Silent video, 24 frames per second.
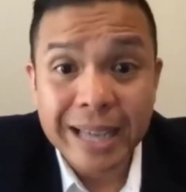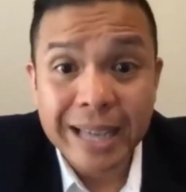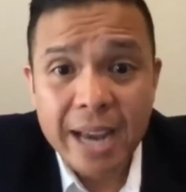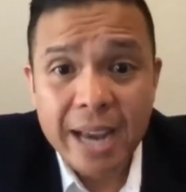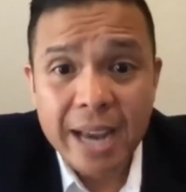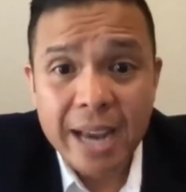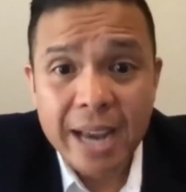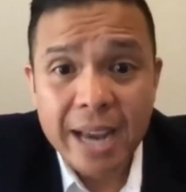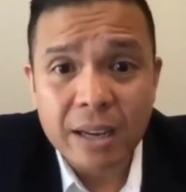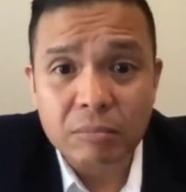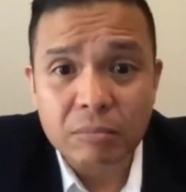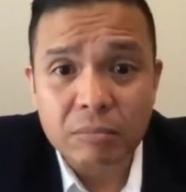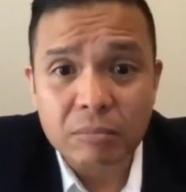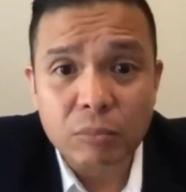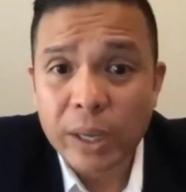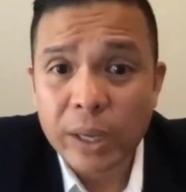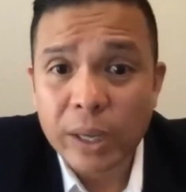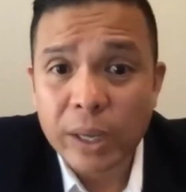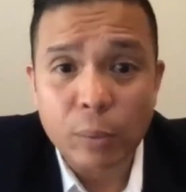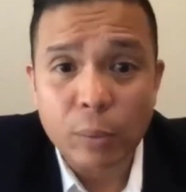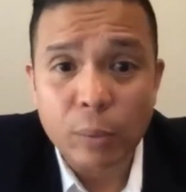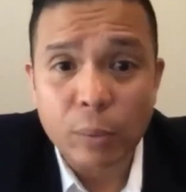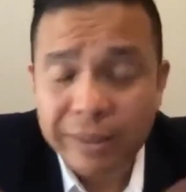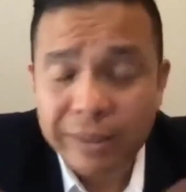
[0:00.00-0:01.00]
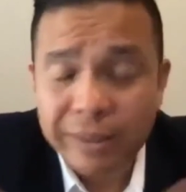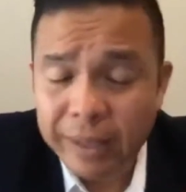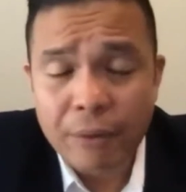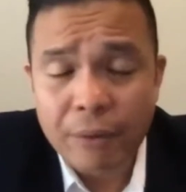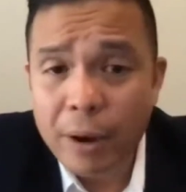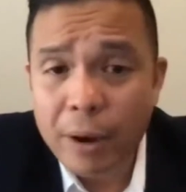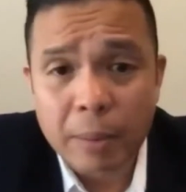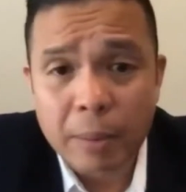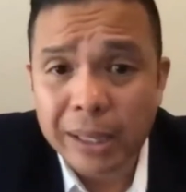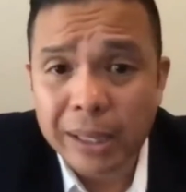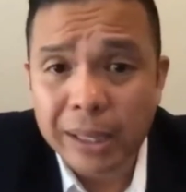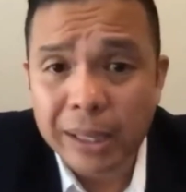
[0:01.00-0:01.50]
Gait, we see a
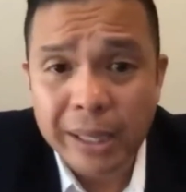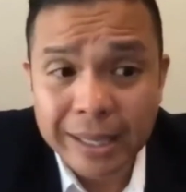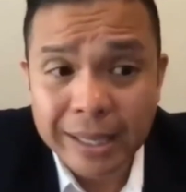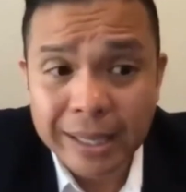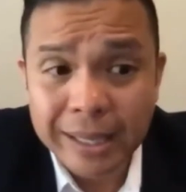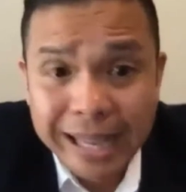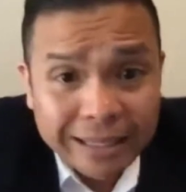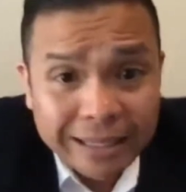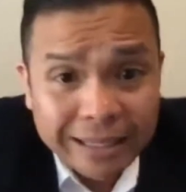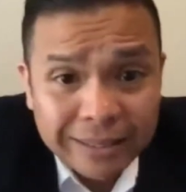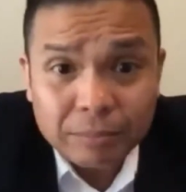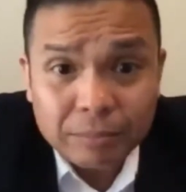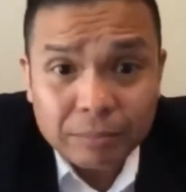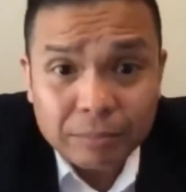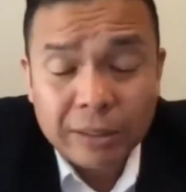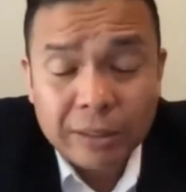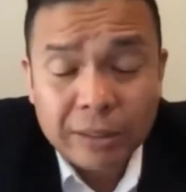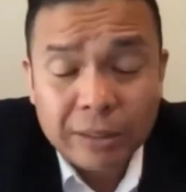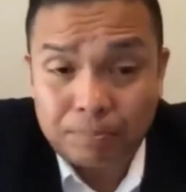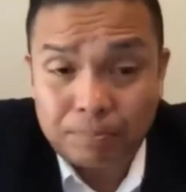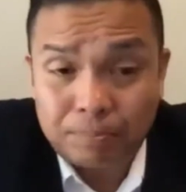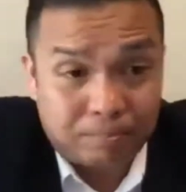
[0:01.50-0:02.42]
lot of variability. That's